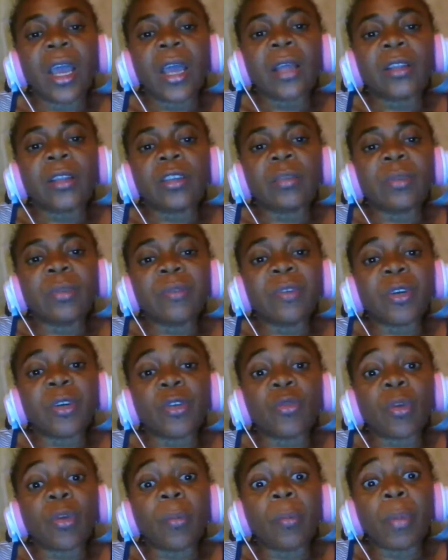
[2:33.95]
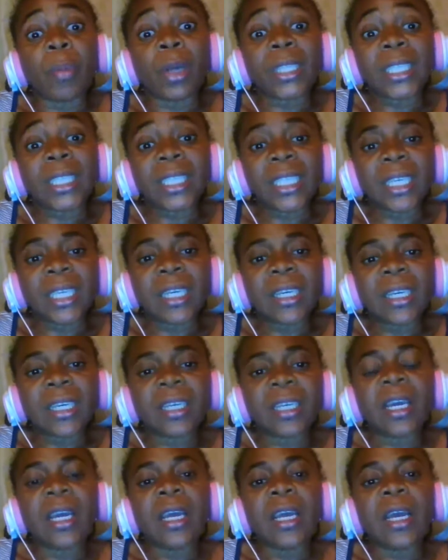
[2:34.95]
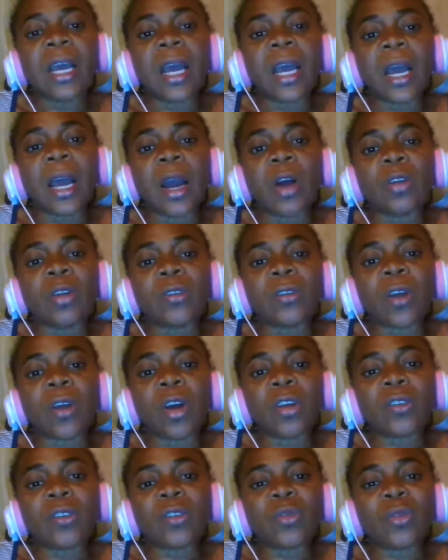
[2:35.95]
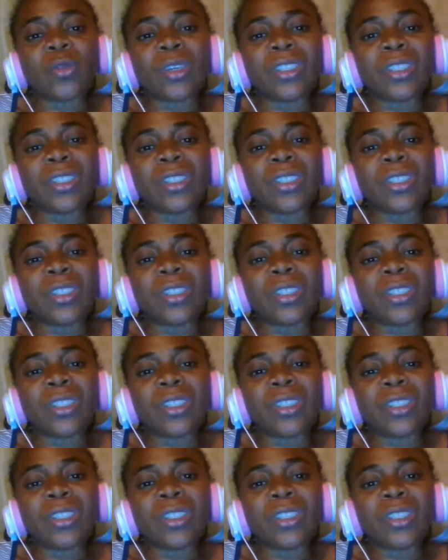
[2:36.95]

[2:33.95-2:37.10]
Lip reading: to be very robotic. Also,